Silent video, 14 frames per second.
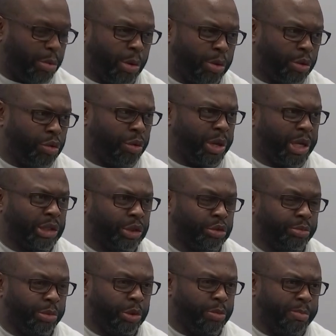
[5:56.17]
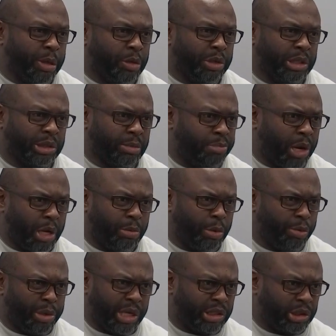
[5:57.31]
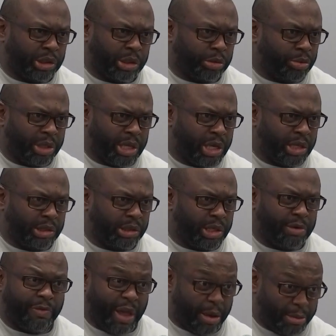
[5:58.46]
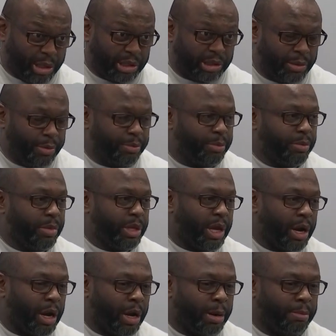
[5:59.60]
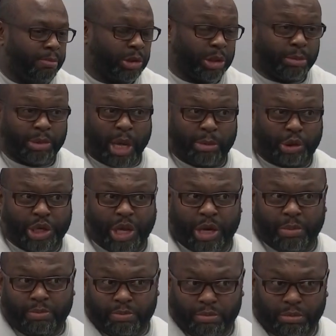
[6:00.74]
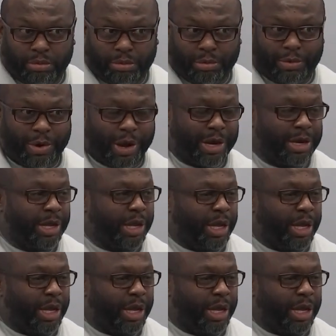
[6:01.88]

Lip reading: about recruiting is you build these impeccable relationships with kids and families. Sometimes you get them, right?